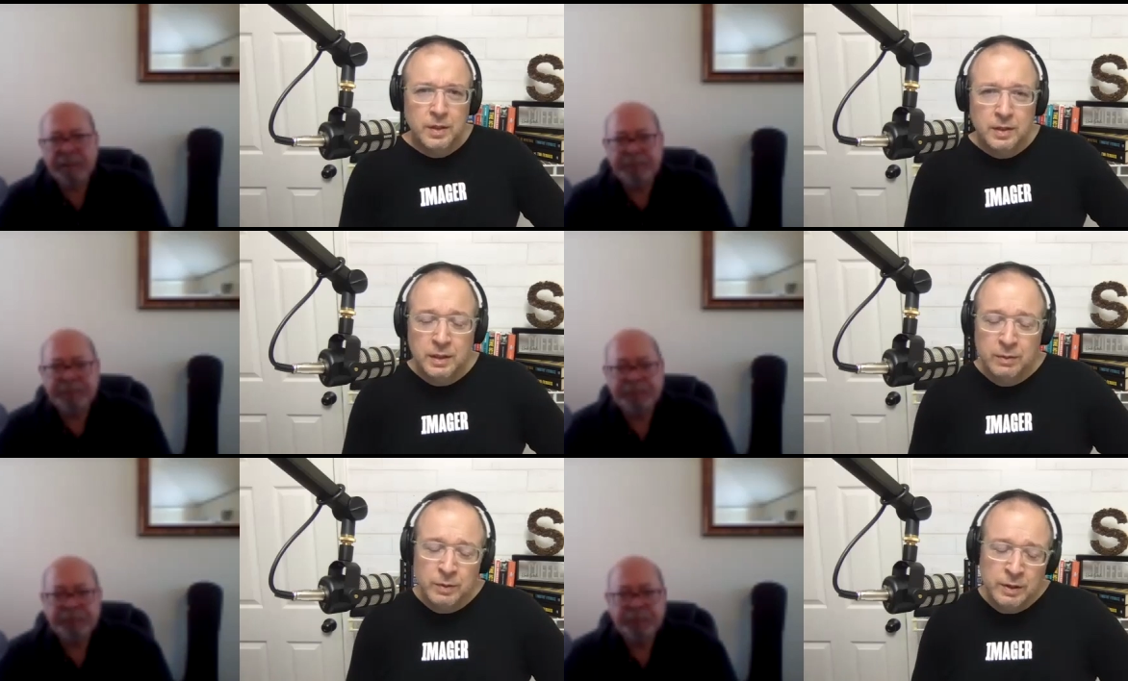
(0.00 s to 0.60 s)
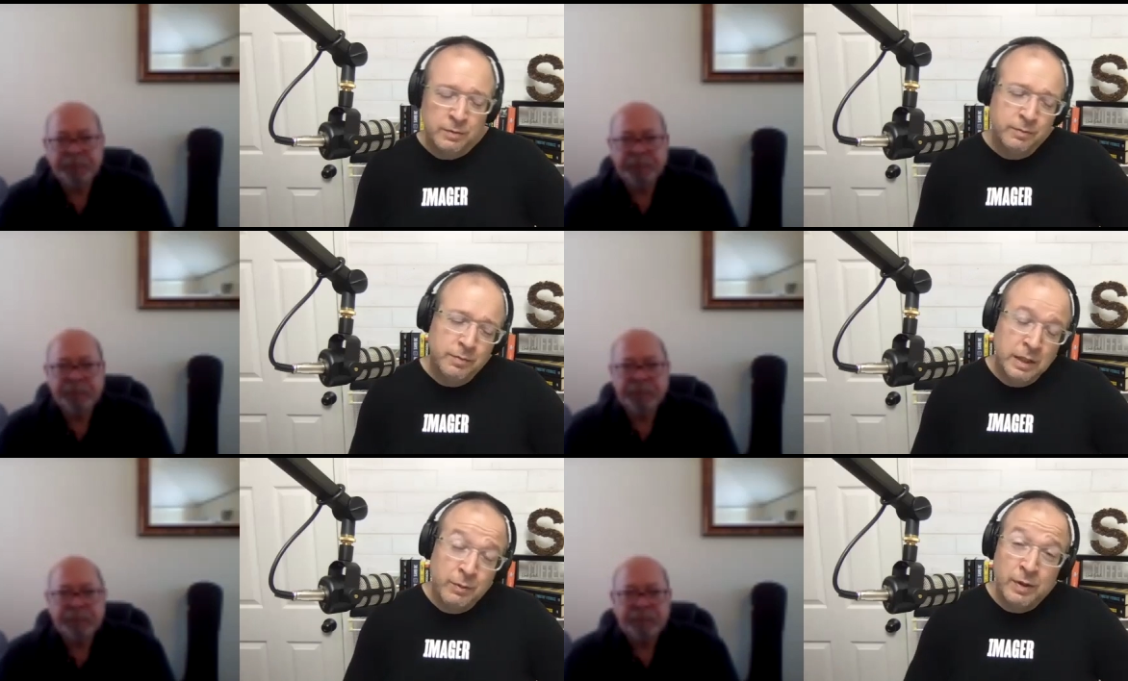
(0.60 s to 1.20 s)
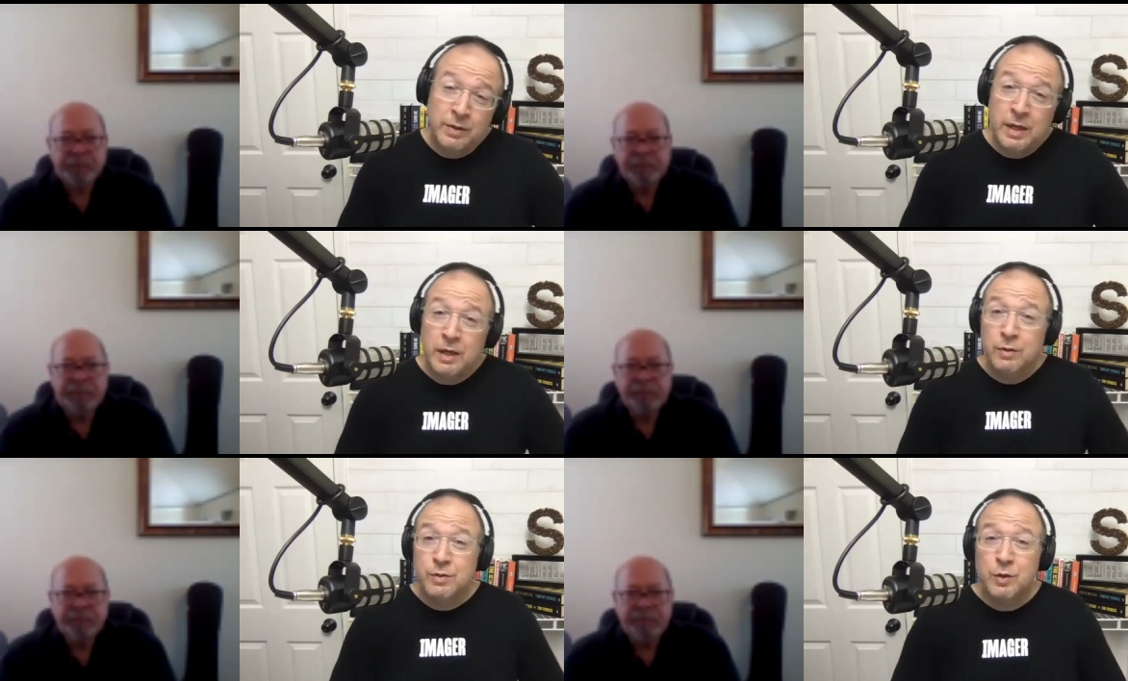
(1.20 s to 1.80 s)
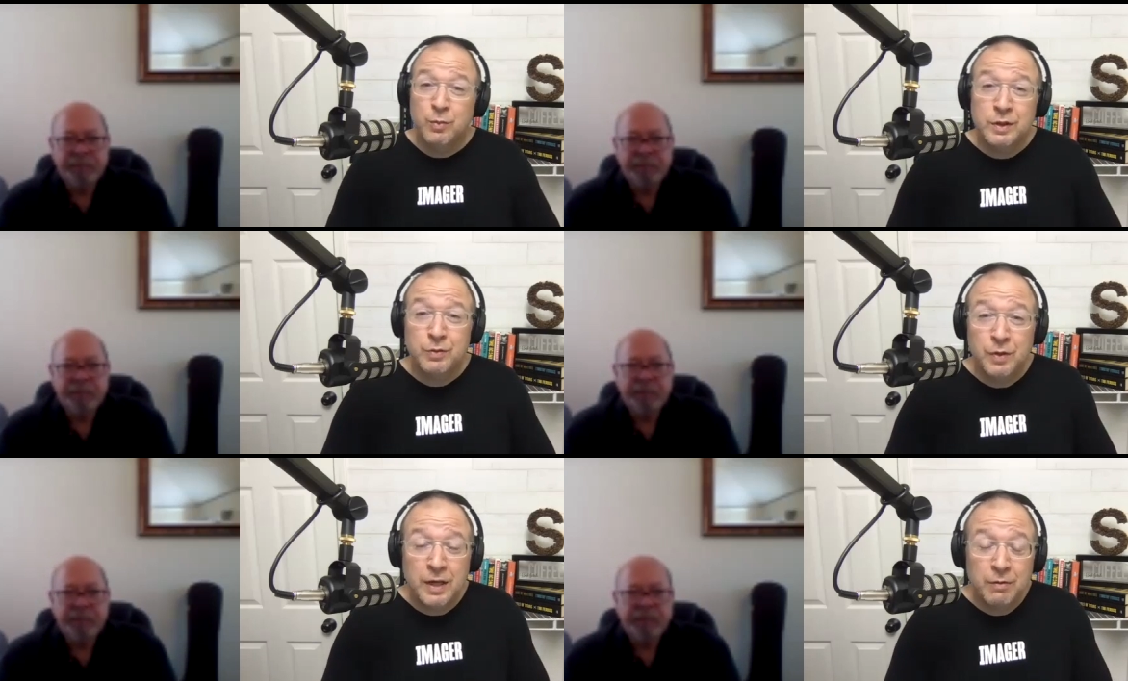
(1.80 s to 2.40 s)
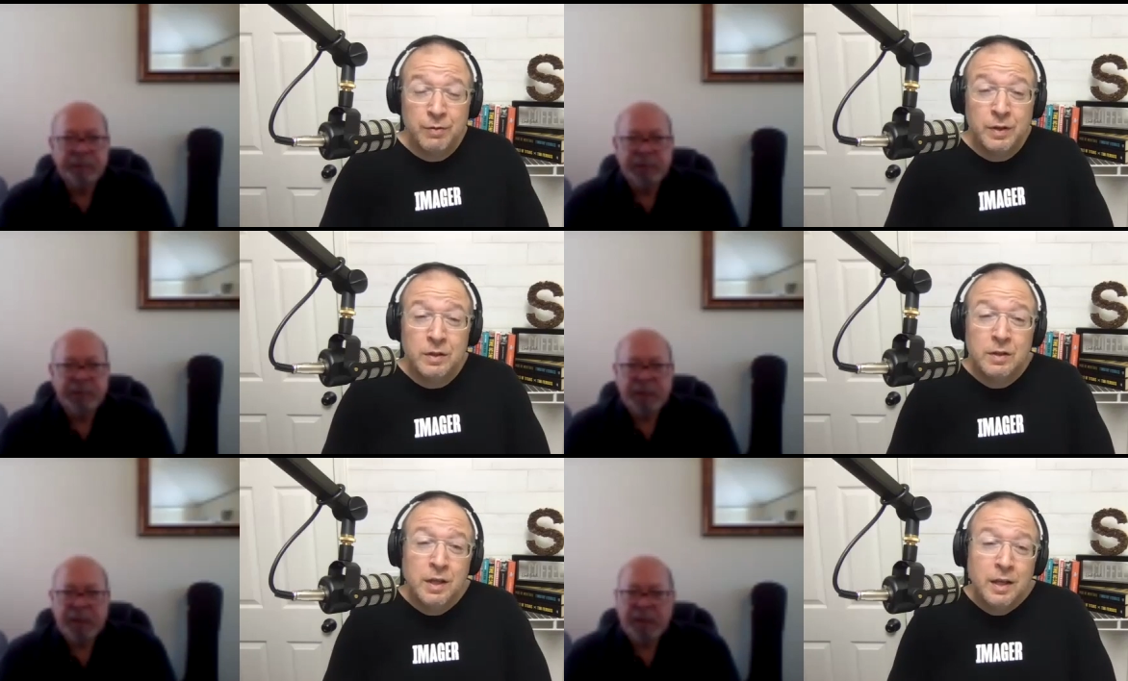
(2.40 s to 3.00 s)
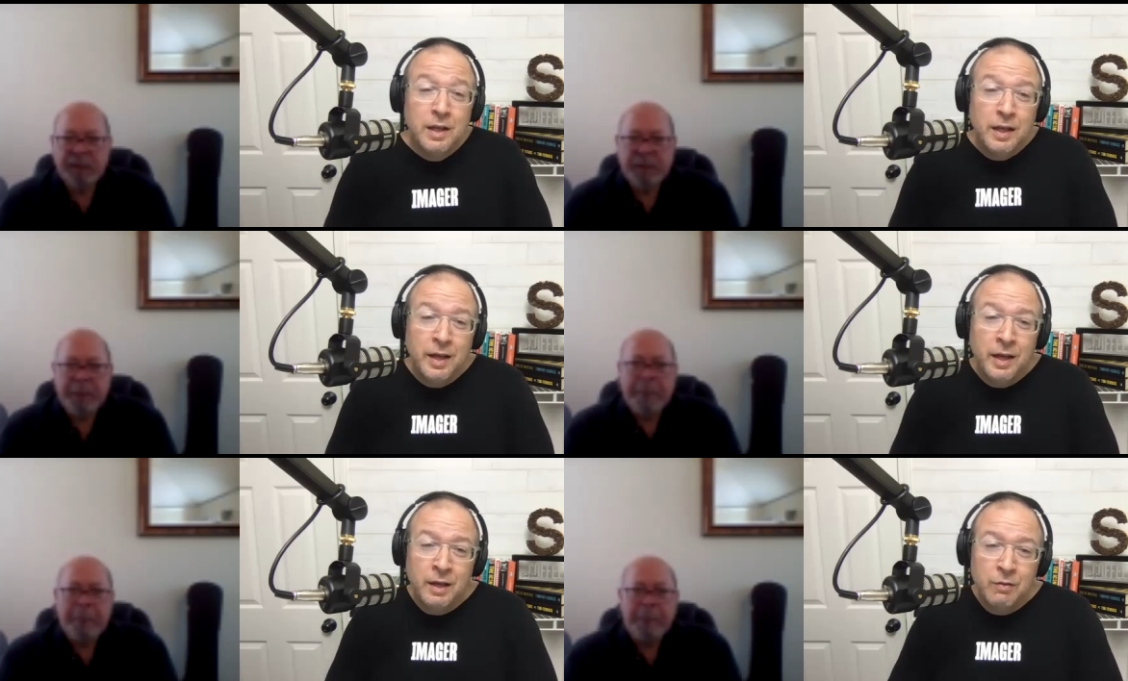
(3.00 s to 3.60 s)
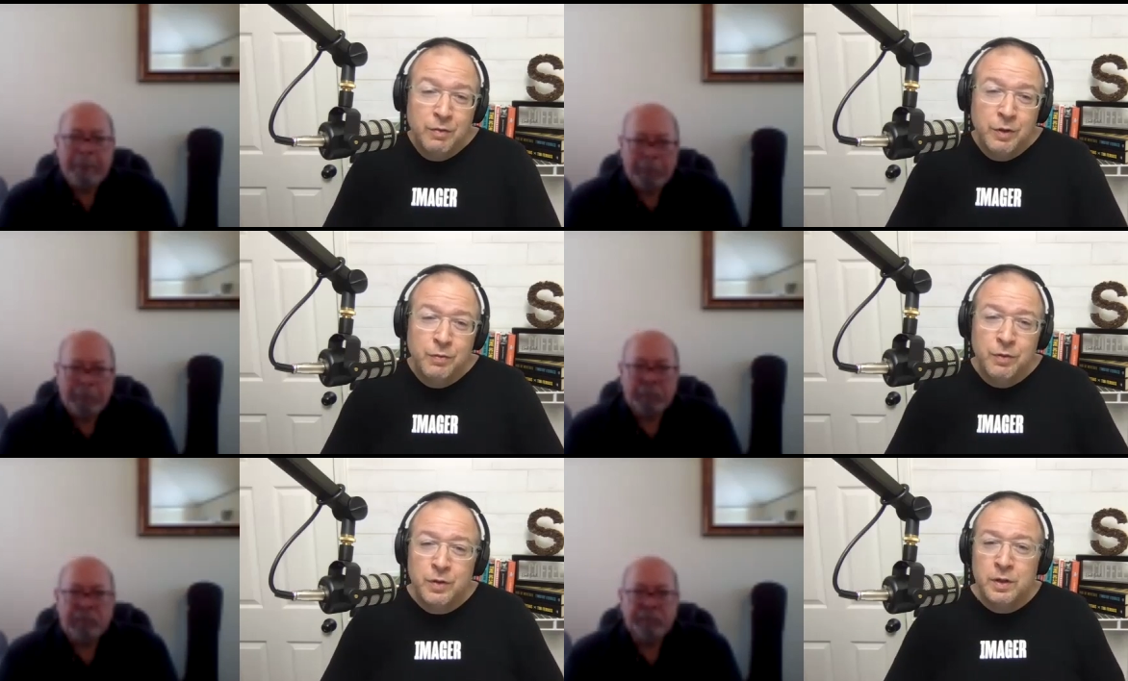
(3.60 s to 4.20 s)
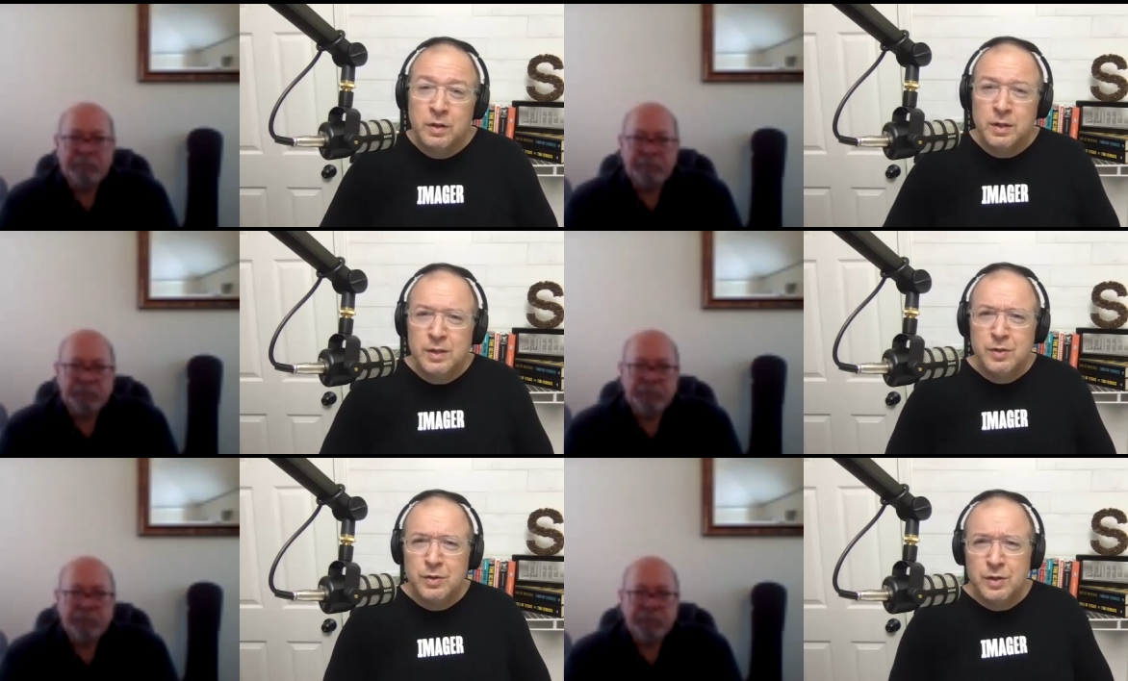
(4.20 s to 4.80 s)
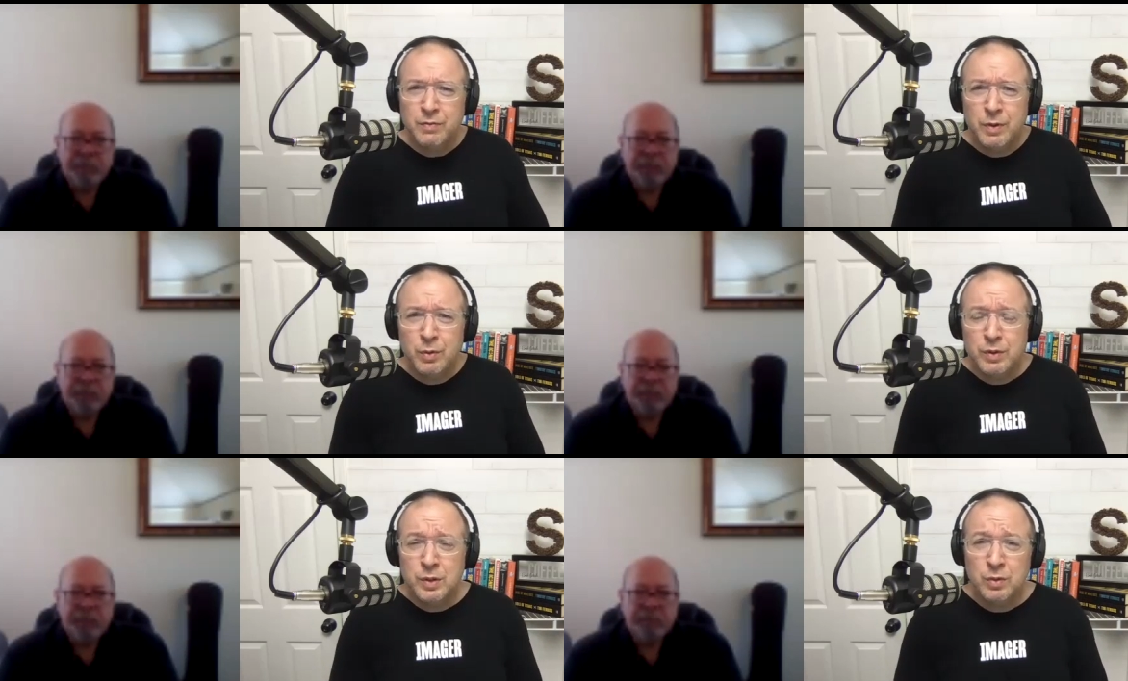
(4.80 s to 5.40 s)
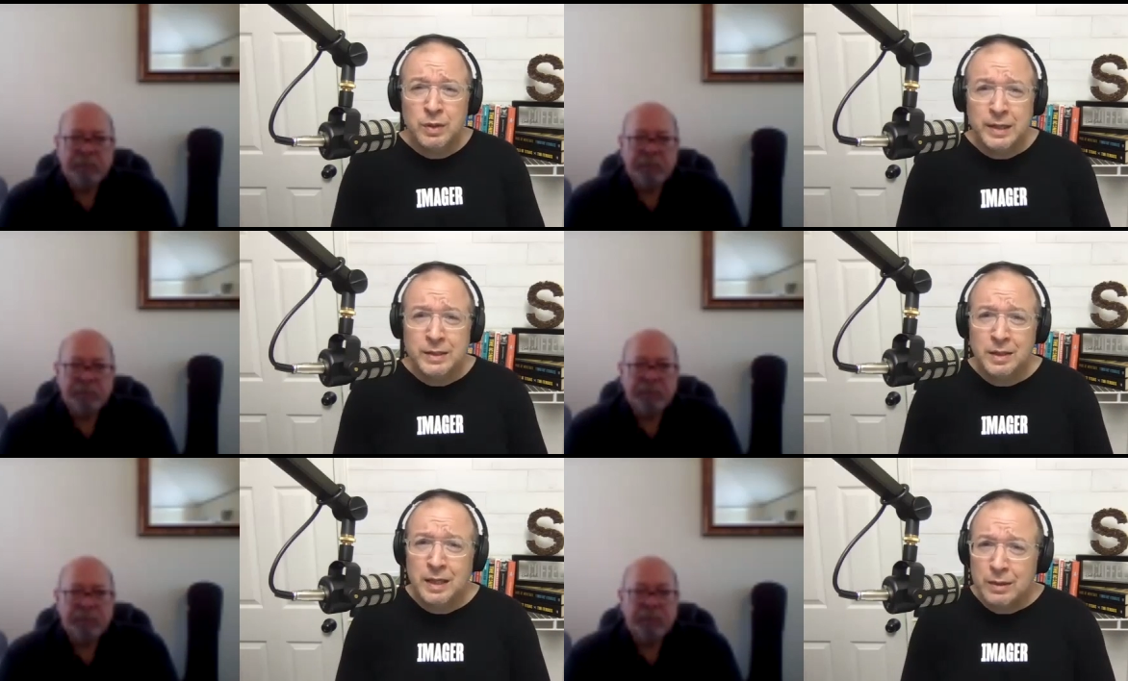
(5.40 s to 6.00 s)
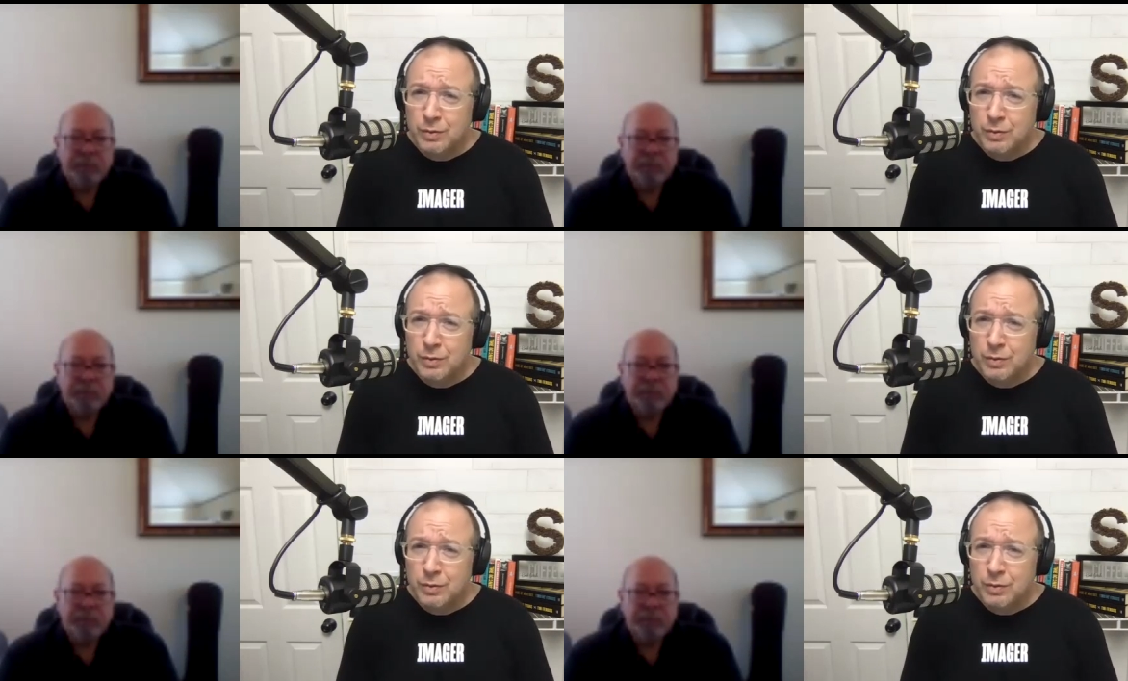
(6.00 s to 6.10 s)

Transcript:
Speaker 1: Amen. Amen. Thank you so much for that, Phill. And Phill, for the listeners, the viewers who'd like to connect